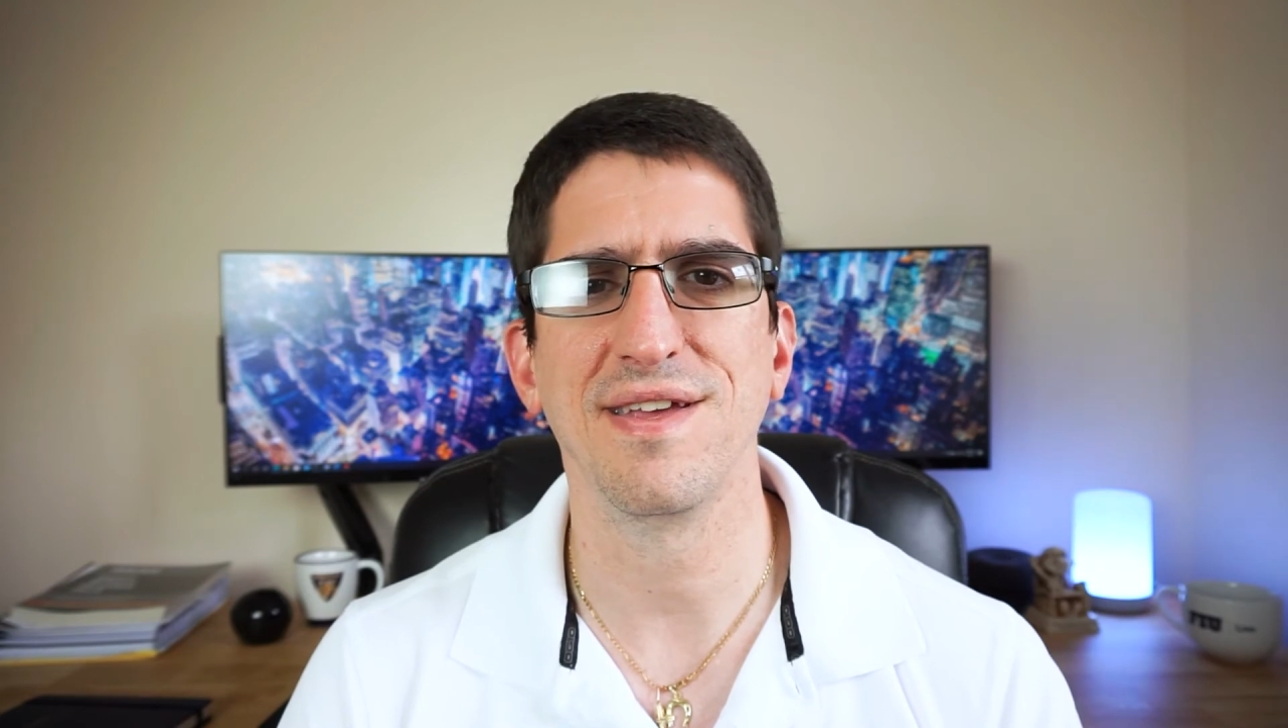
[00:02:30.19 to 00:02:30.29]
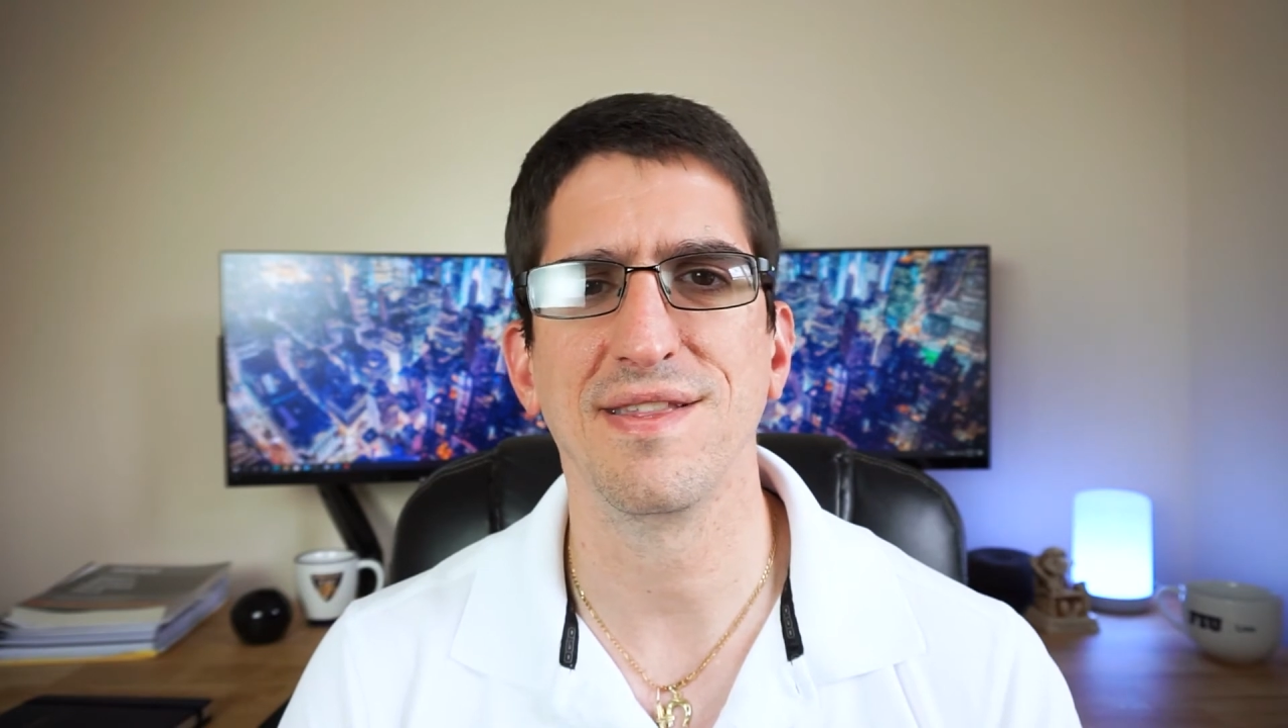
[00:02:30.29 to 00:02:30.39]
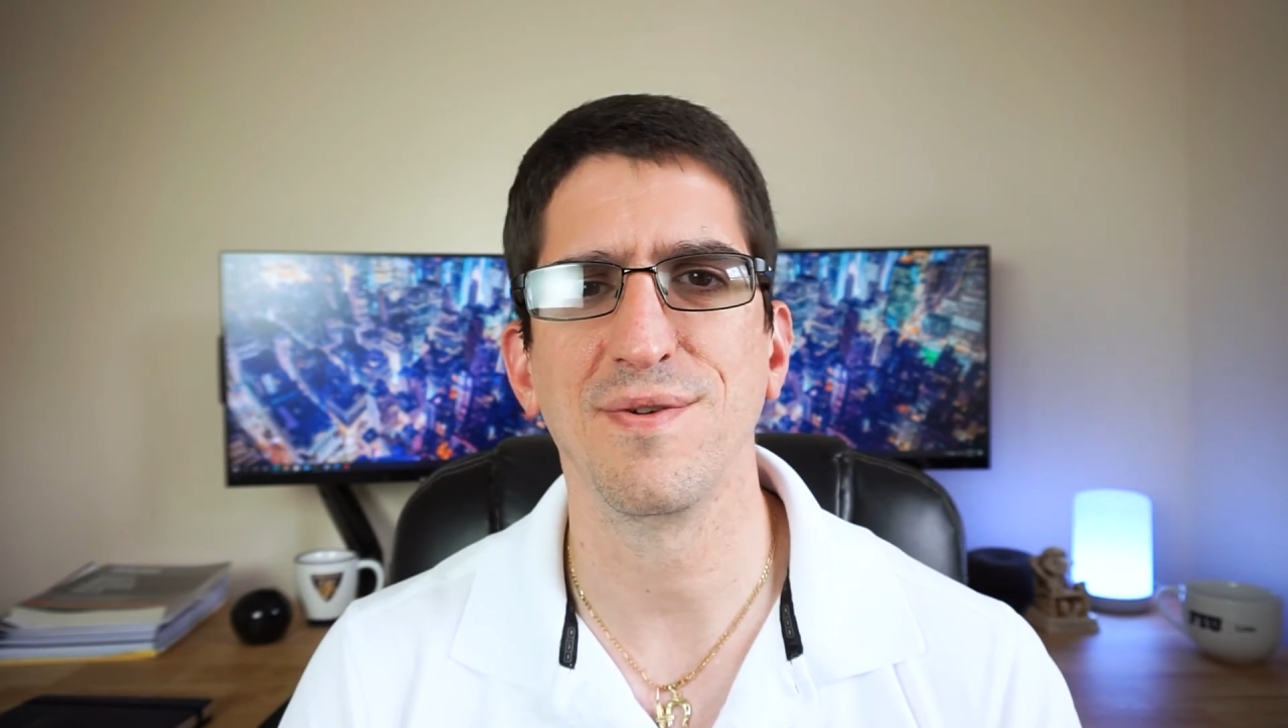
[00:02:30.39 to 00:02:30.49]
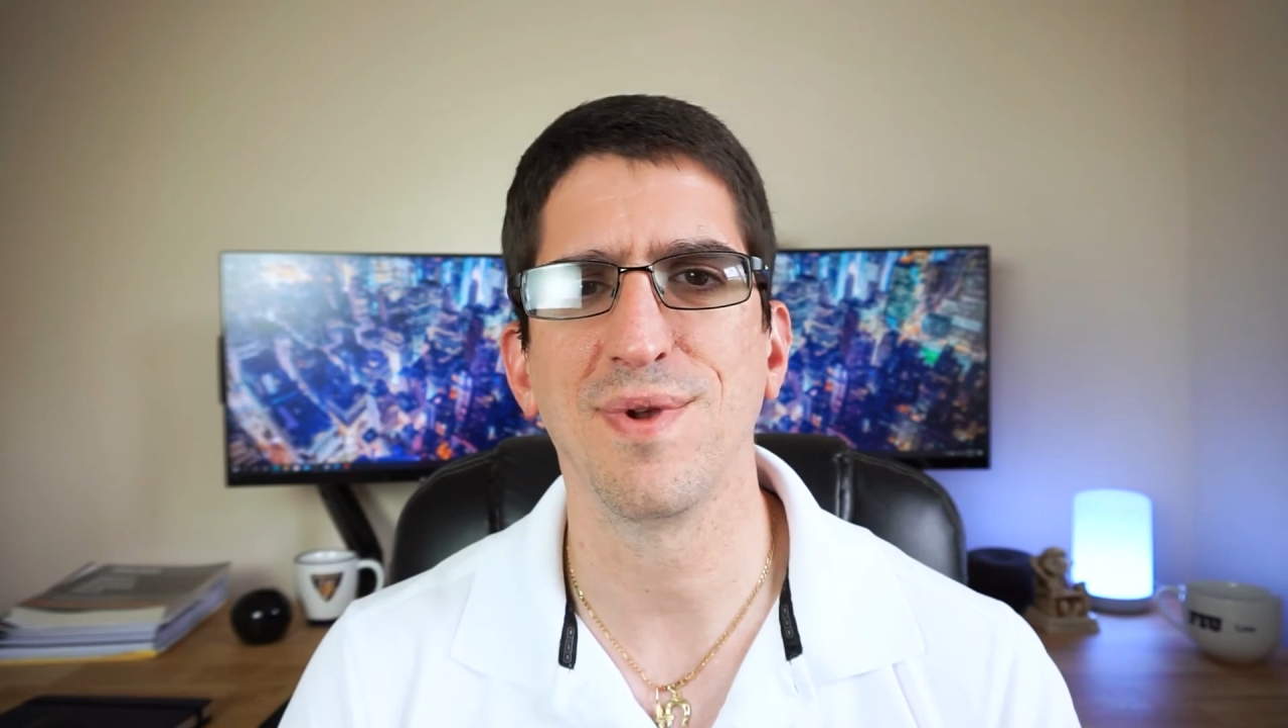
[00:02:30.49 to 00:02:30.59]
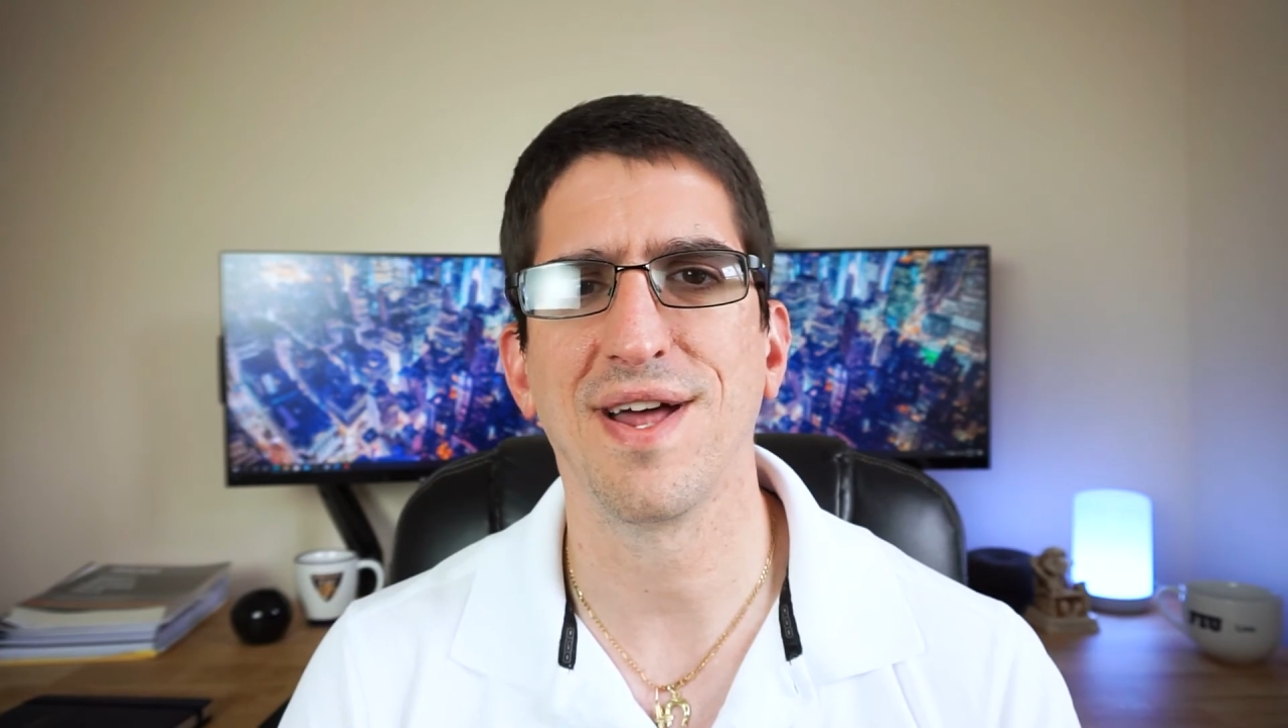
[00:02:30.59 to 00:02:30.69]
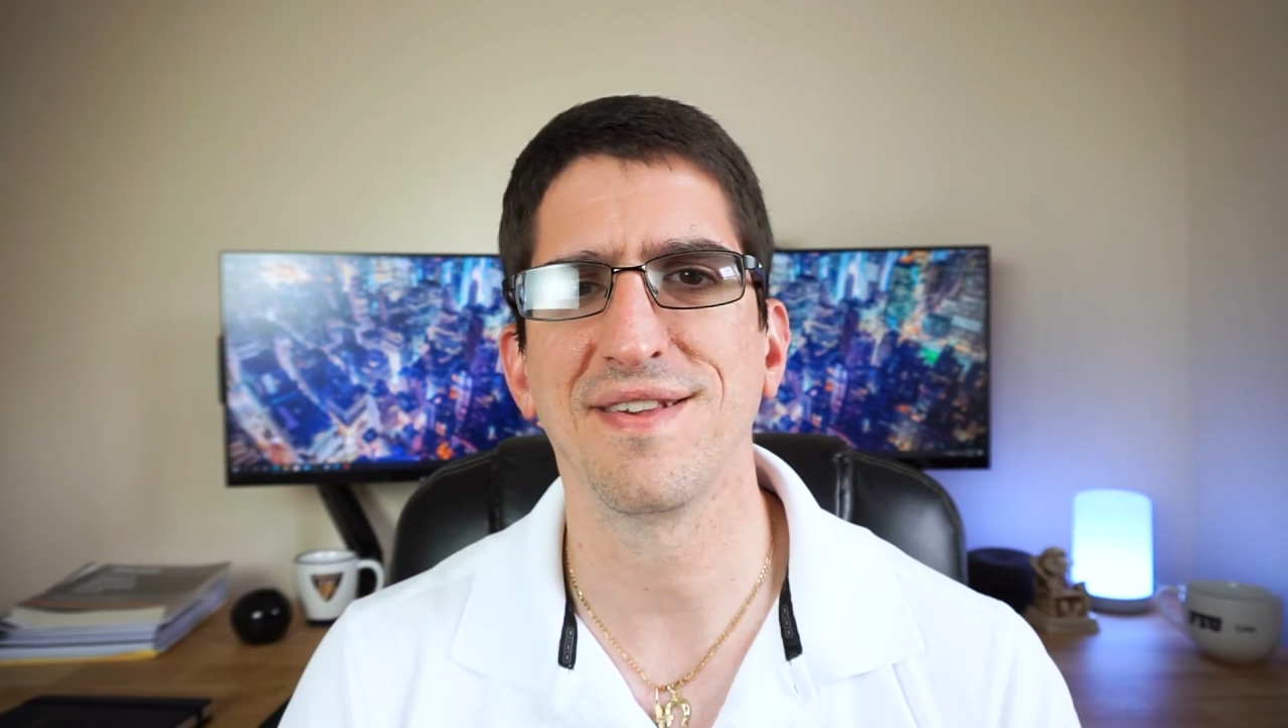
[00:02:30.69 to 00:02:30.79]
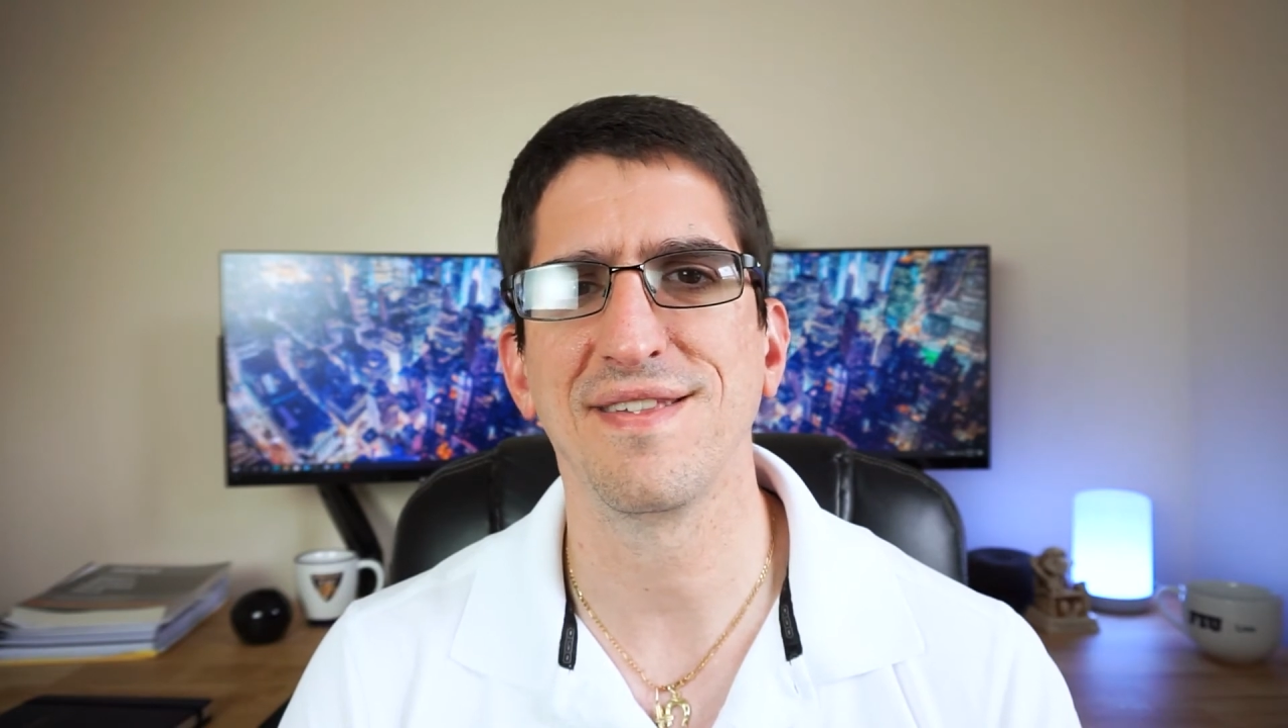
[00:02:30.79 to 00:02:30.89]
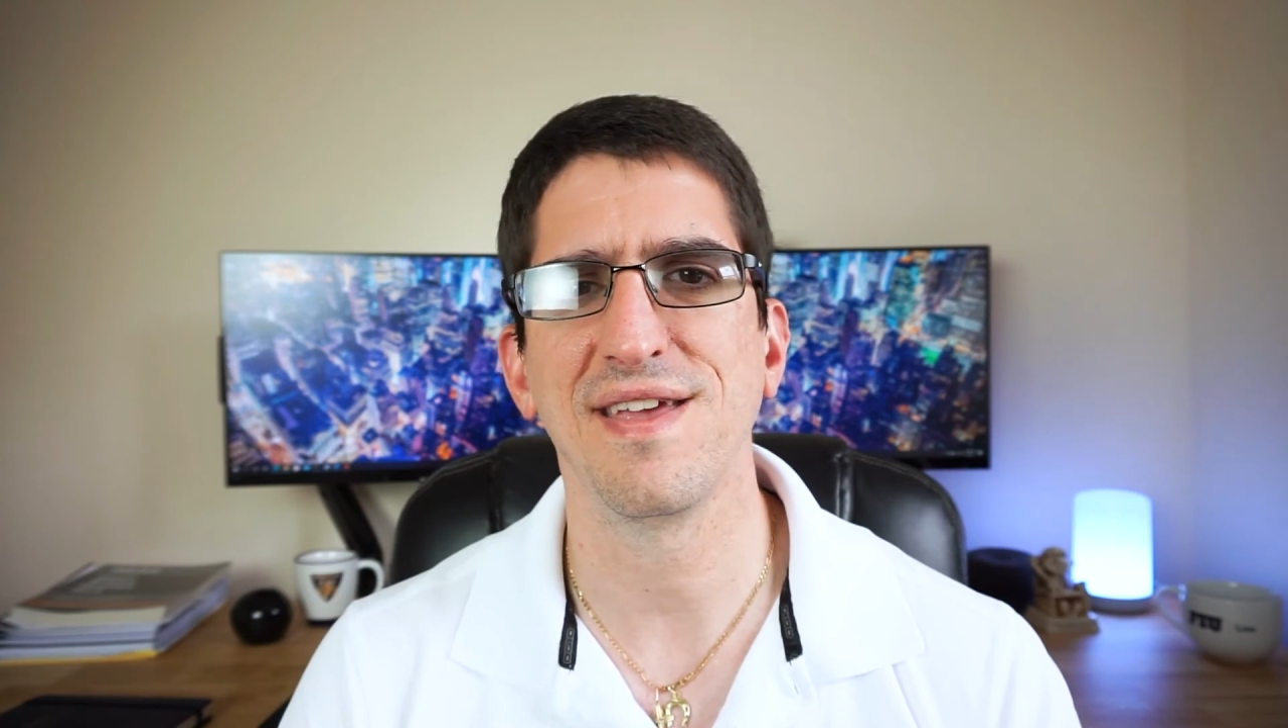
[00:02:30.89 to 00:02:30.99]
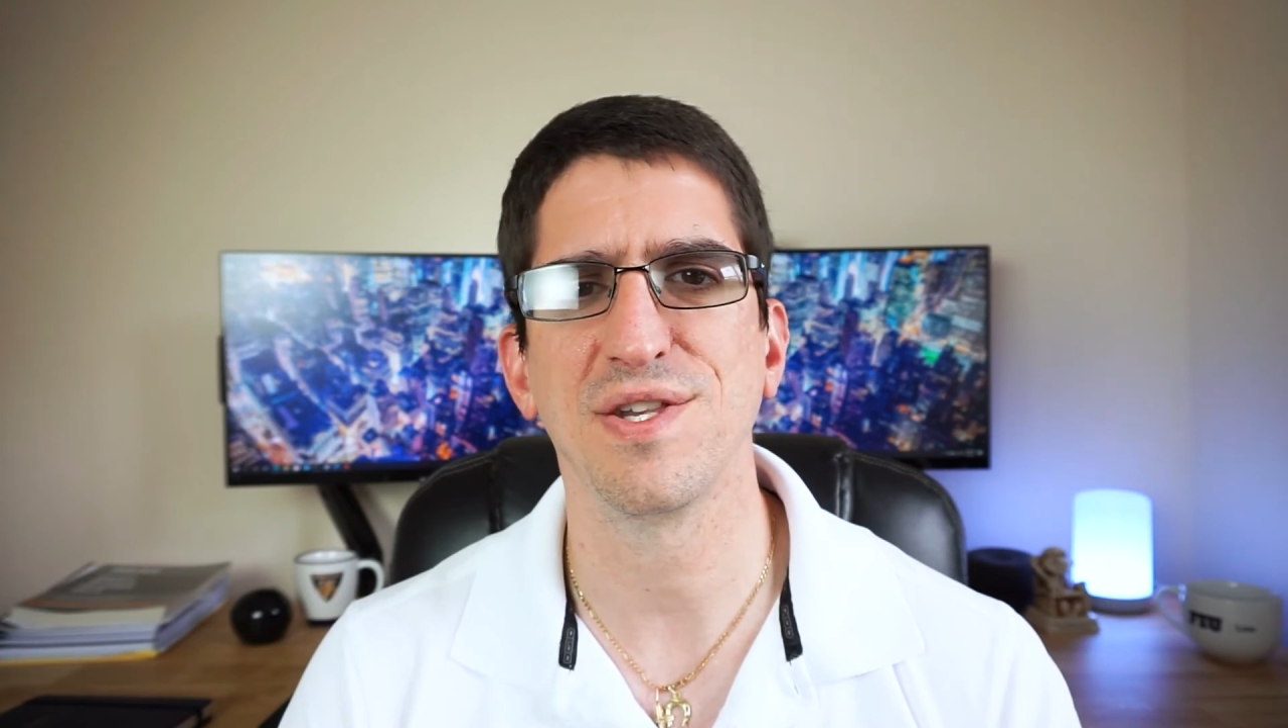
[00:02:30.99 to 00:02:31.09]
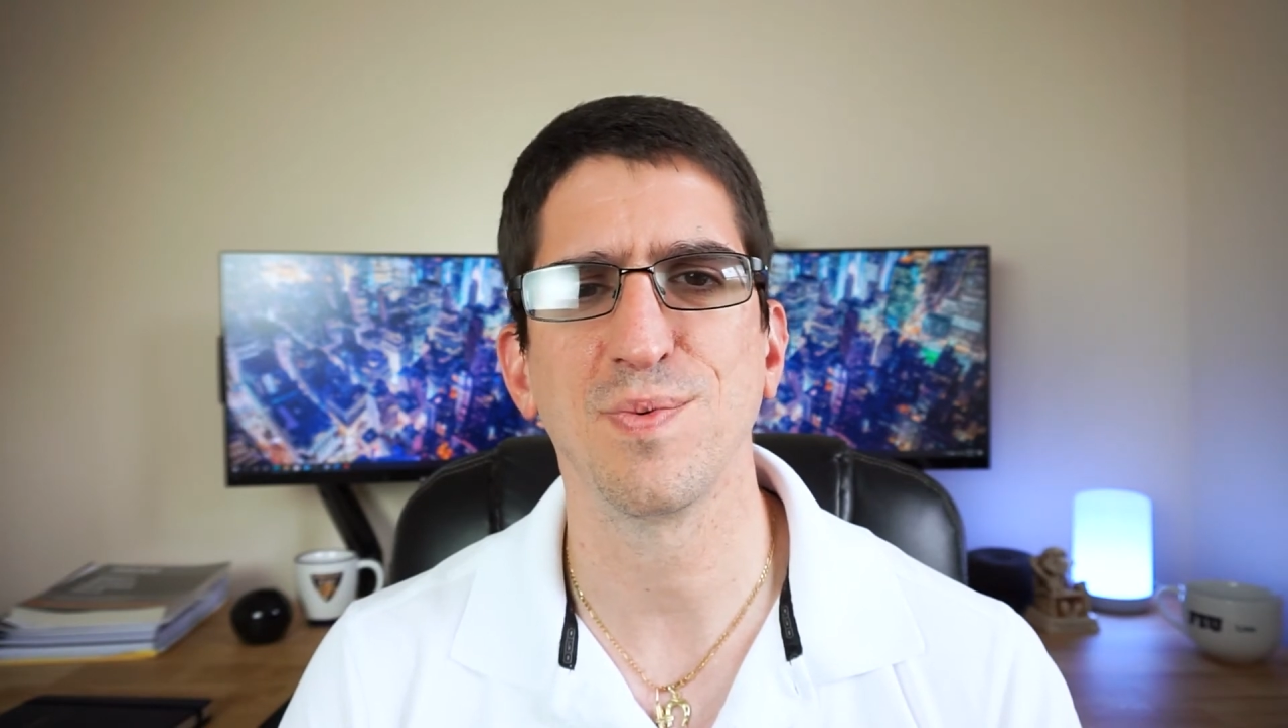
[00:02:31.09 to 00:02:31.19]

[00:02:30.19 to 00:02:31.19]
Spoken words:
in the United States,